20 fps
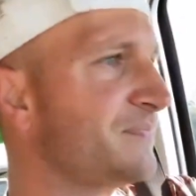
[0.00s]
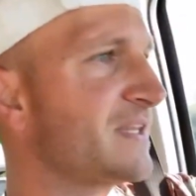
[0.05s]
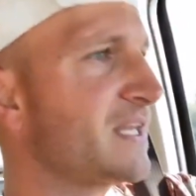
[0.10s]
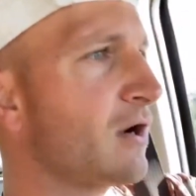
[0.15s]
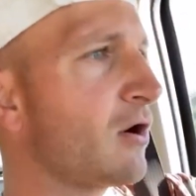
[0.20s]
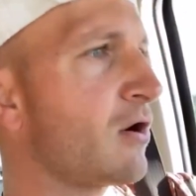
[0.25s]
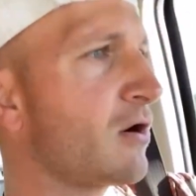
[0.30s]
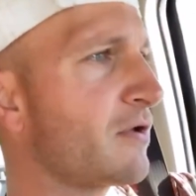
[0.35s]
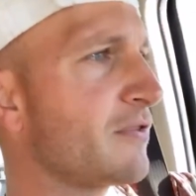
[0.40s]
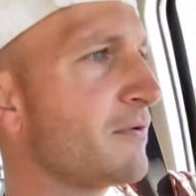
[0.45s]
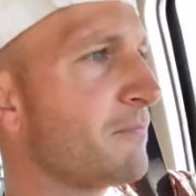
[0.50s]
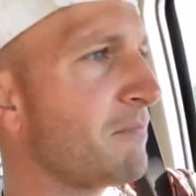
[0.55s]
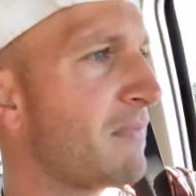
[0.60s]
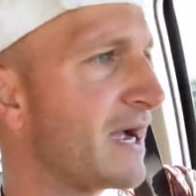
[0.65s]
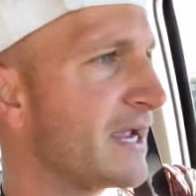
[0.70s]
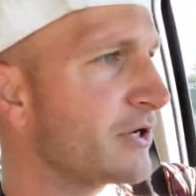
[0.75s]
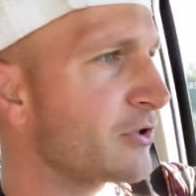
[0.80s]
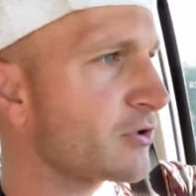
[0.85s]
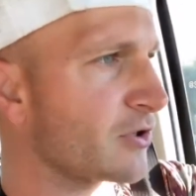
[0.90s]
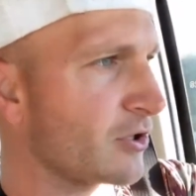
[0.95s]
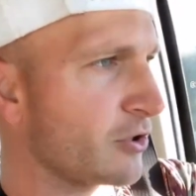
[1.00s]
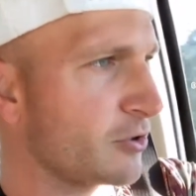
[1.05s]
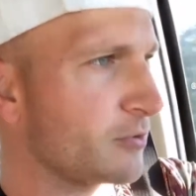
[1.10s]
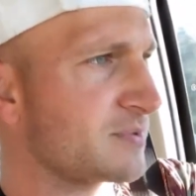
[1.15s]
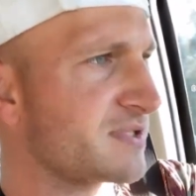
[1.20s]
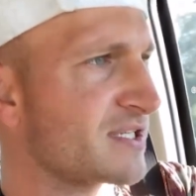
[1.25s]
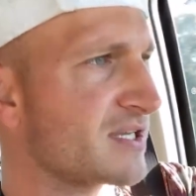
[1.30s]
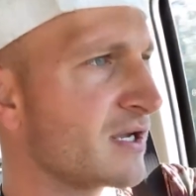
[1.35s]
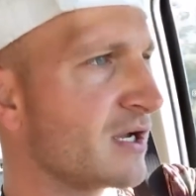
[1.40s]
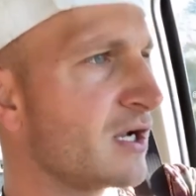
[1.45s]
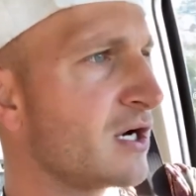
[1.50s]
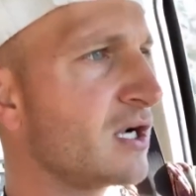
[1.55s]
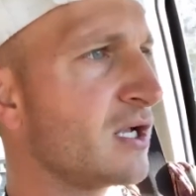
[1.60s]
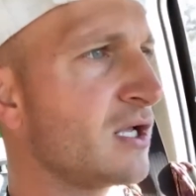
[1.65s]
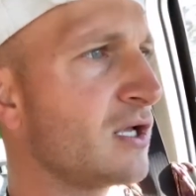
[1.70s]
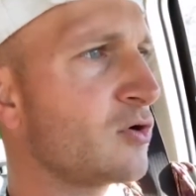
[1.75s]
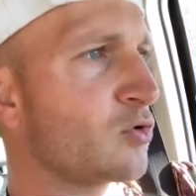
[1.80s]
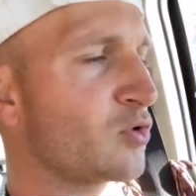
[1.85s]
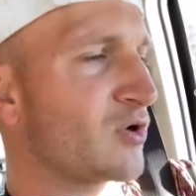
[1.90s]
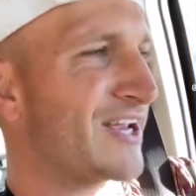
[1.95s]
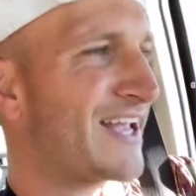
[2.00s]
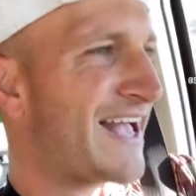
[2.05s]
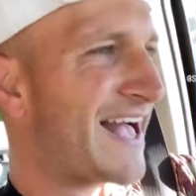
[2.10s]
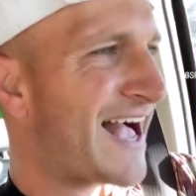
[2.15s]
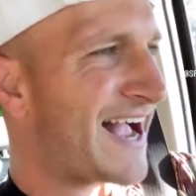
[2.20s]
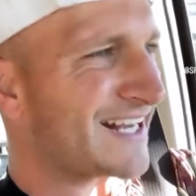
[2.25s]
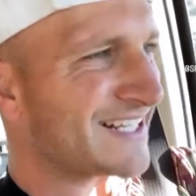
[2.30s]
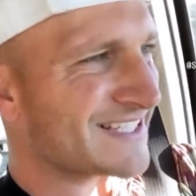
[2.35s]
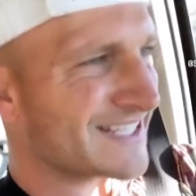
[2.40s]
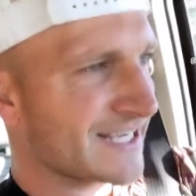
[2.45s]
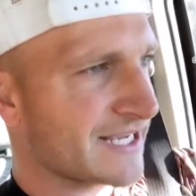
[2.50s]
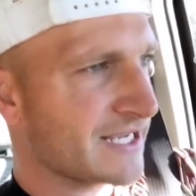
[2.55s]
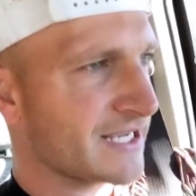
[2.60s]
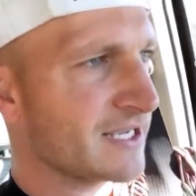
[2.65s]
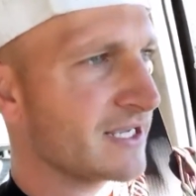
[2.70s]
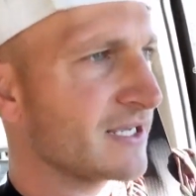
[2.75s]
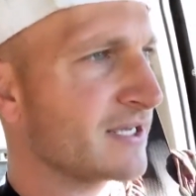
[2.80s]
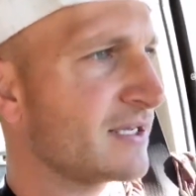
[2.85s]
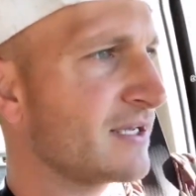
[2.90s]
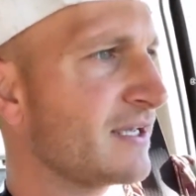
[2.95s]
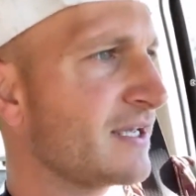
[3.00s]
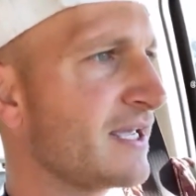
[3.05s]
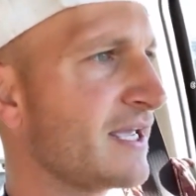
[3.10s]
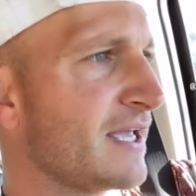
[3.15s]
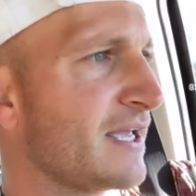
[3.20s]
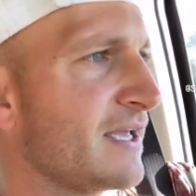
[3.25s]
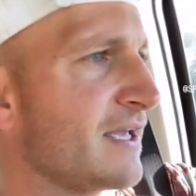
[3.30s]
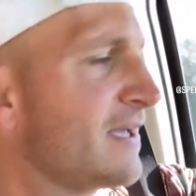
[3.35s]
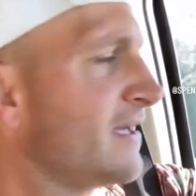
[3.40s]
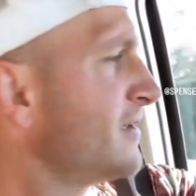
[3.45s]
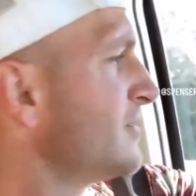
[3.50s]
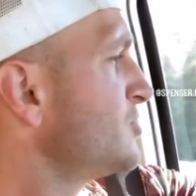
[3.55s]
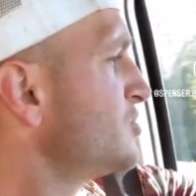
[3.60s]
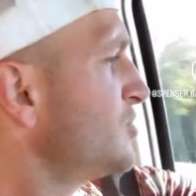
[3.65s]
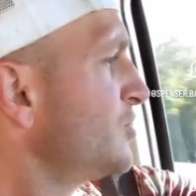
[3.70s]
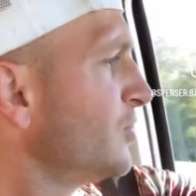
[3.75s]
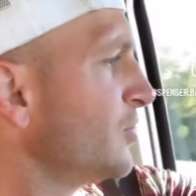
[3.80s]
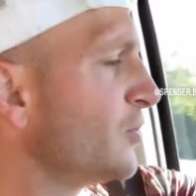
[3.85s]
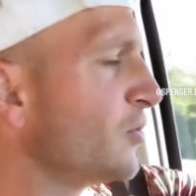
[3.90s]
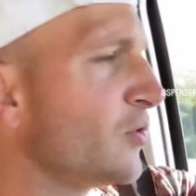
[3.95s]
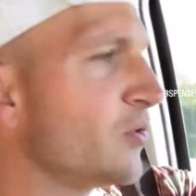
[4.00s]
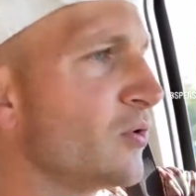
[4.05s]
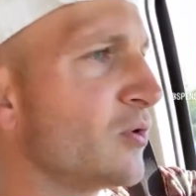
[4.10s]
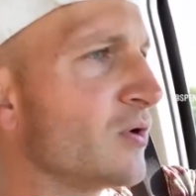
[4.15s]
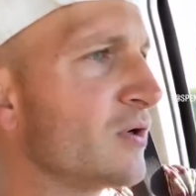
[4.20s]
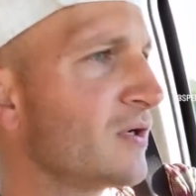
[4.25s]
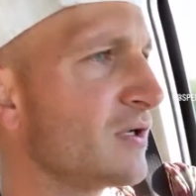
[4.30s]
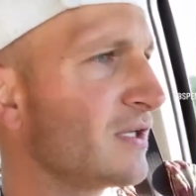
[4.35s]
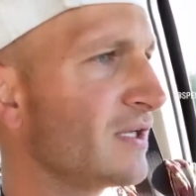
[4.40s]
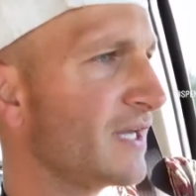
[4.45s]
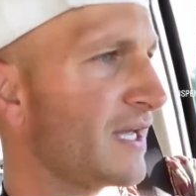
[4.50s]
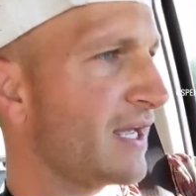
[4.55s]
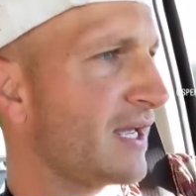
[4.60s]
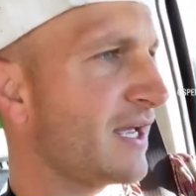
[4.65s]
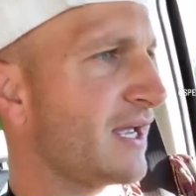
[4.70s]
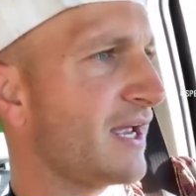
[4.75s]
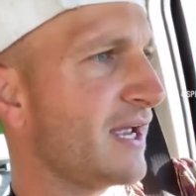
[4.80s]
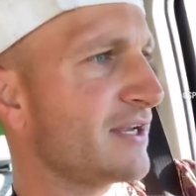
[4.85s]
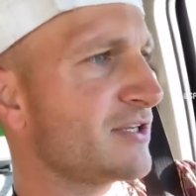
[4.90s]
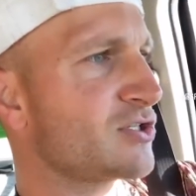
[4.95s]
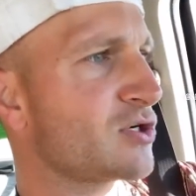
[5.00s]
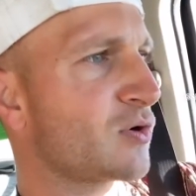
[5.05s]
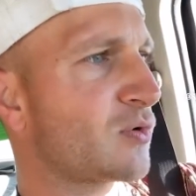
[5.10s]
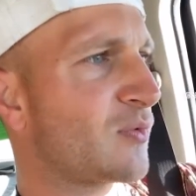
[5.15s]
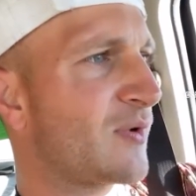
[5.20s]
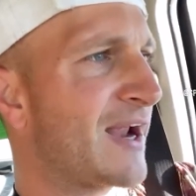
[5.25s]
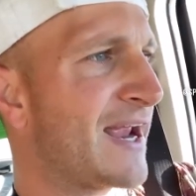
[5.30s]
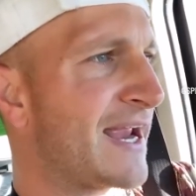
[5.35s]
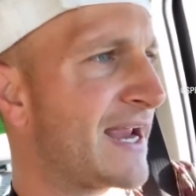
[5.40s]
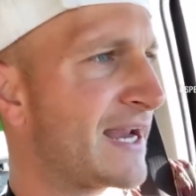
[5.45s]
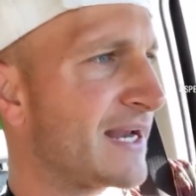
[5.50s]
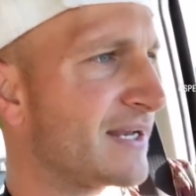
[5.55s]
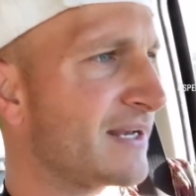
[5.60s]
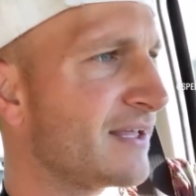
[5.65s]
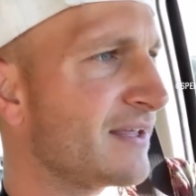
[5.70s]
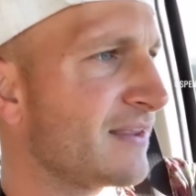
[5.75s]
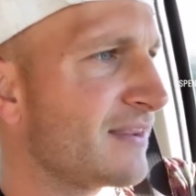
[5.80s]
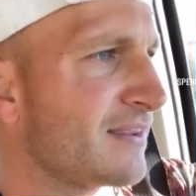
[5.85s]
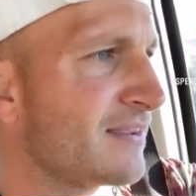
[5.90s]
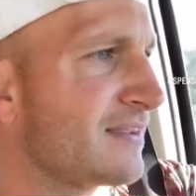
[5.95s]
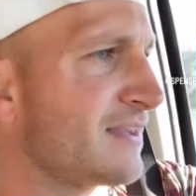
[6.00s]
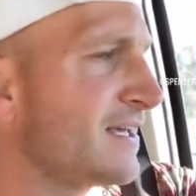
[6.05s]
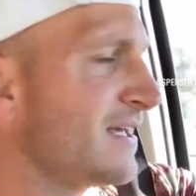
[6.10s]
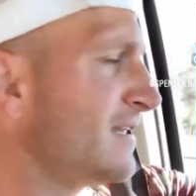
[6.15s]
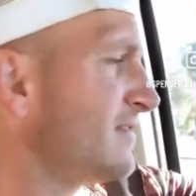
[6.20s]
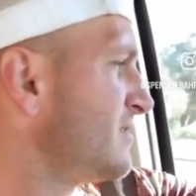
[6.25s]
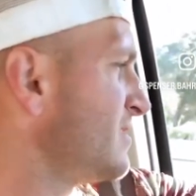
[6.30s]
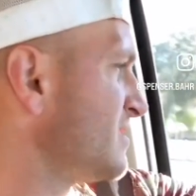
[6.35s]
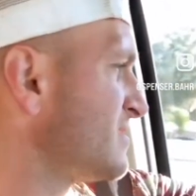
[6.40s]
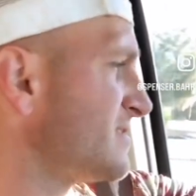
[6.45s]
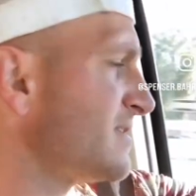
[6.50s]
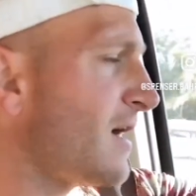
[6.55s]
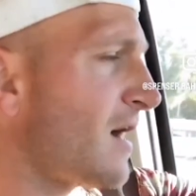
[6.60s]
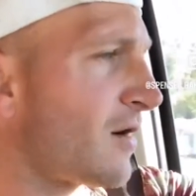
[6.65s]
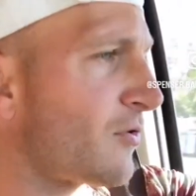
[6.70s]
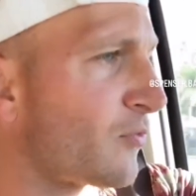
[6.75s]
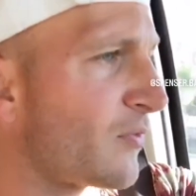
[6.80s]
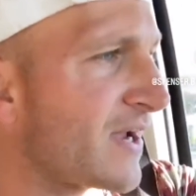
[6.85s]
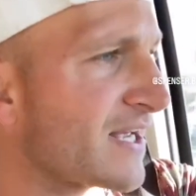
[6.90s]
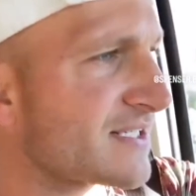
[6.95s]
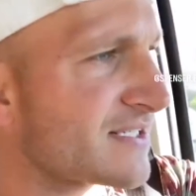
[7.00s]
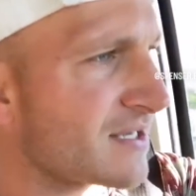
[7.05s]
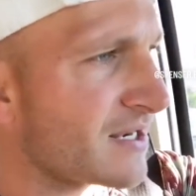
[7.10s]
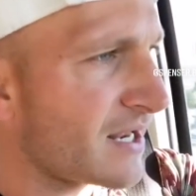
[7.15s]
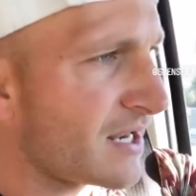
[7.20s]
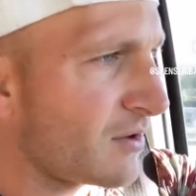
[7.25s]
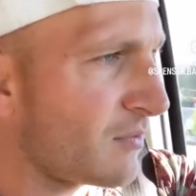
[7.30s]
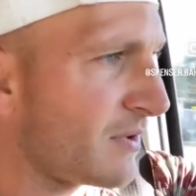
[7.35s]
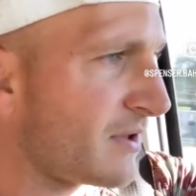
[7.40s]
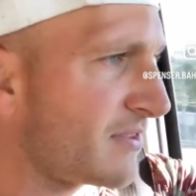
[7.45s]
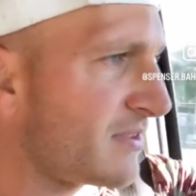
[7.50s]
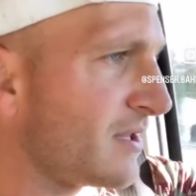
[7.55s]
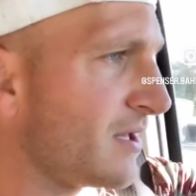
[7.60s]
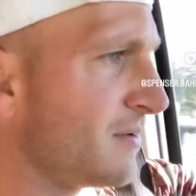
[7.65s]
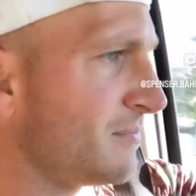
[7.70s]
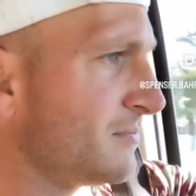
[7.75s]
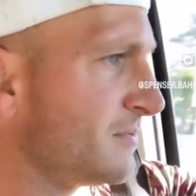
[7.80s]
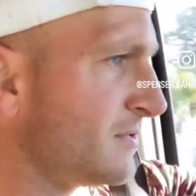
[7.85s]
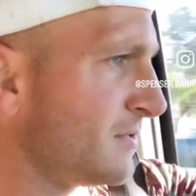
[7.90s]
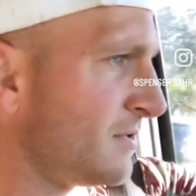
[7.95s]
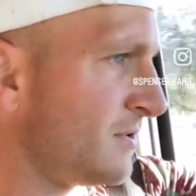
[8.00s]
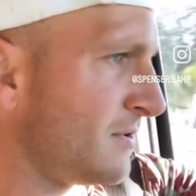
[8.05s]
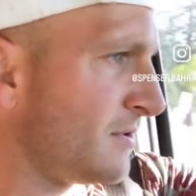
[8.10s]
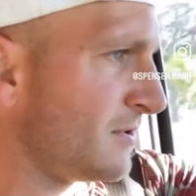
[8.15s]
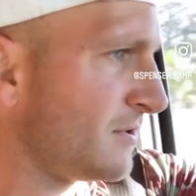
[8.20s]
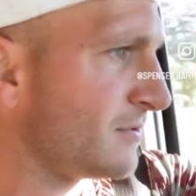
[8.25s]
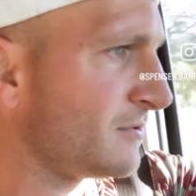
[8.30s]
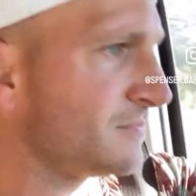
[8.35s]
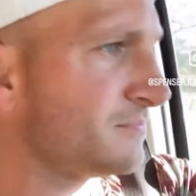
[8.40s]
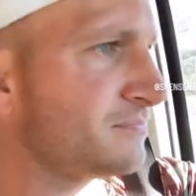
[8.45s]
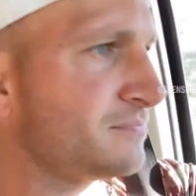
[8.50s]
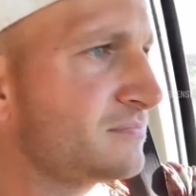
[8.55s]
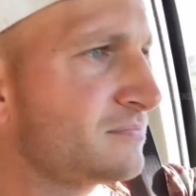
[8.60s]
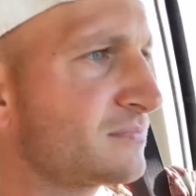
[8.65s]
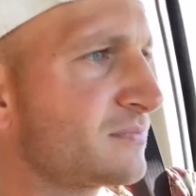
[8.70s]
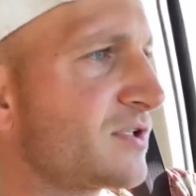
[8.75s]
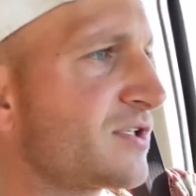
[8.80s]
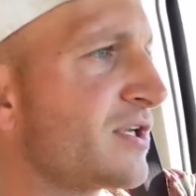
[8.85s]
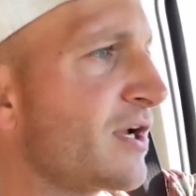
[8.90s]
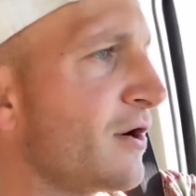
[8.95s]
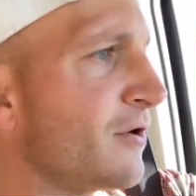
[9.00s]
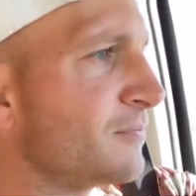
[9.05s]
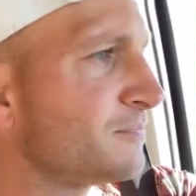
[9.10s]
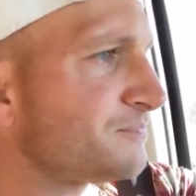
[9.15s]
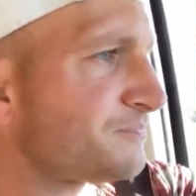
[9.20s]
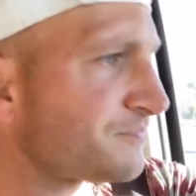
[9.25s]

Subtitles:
are the microbes reacting to a terrain that does not resonate with them. So,